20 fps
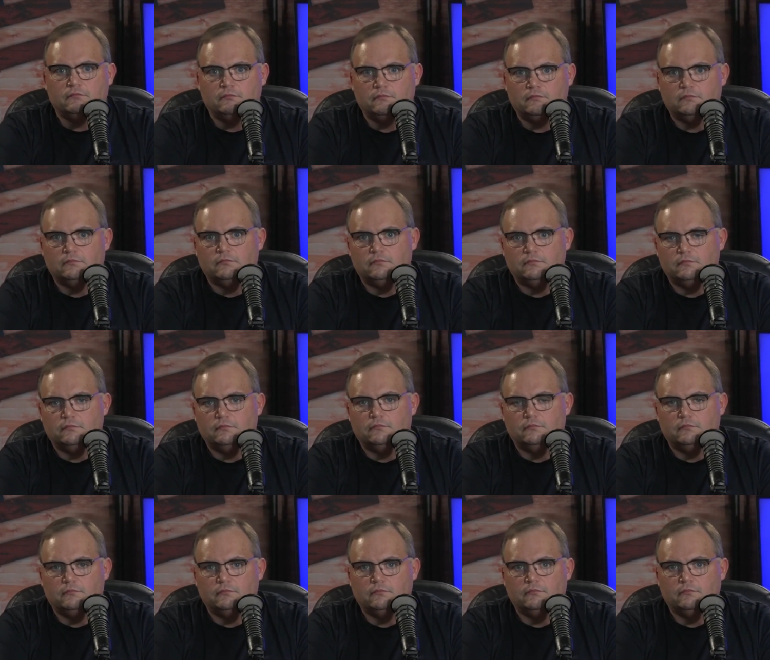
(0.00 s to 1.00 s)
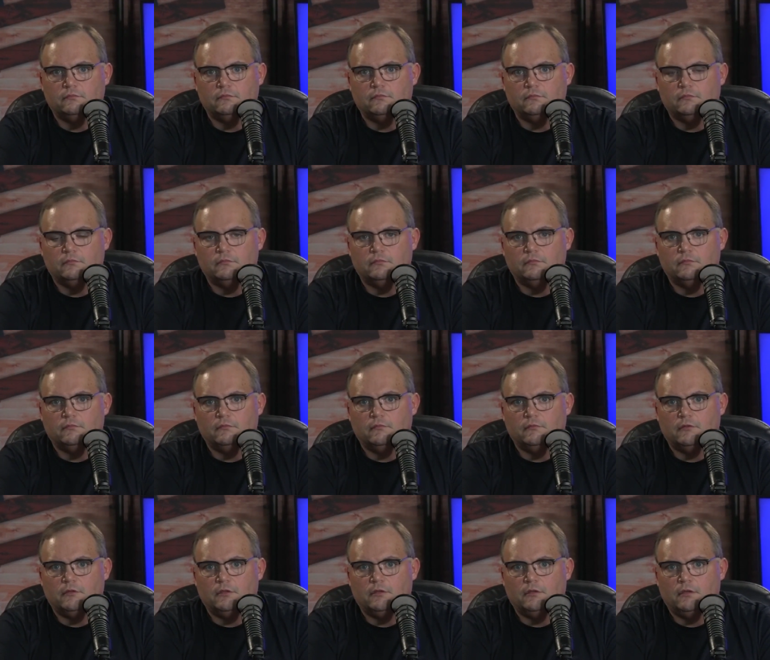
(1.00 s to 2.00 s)

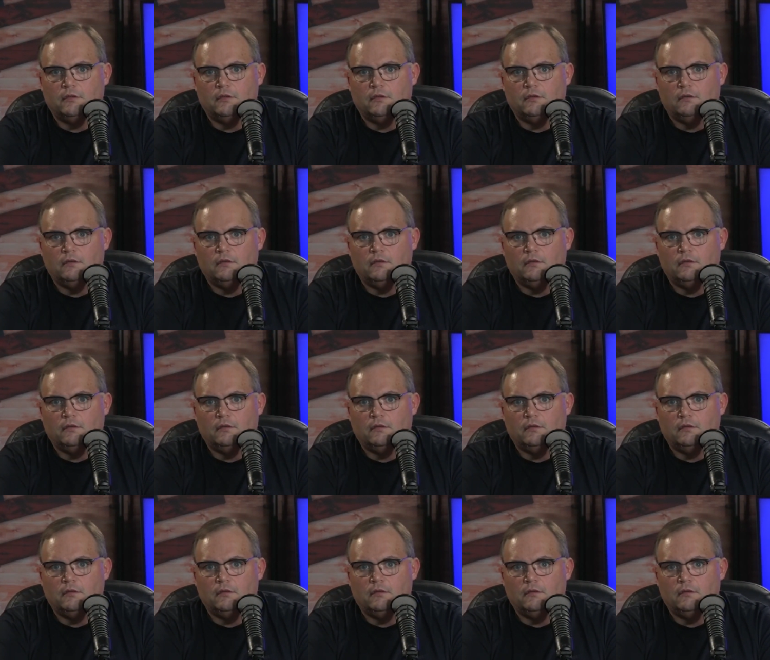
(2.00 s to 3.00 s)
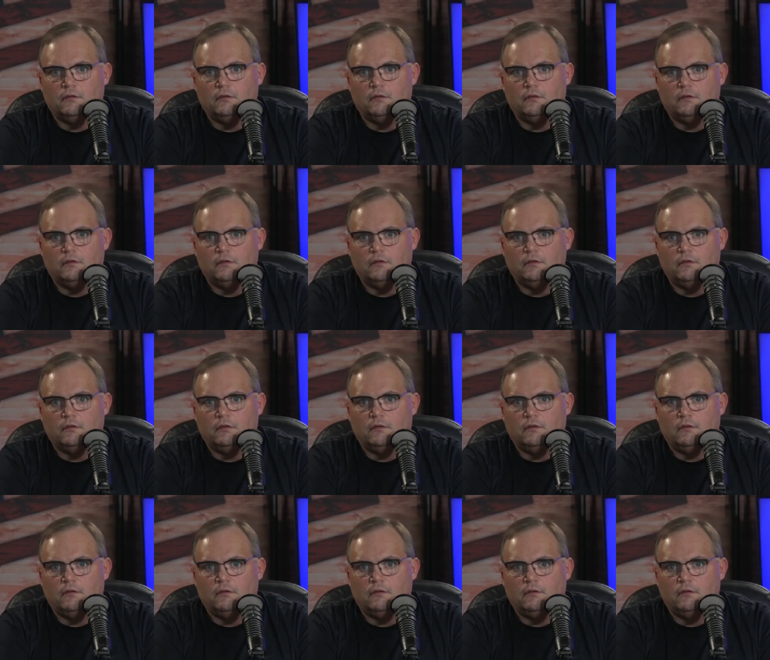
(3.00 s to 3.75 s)
No one is speaking in this clip.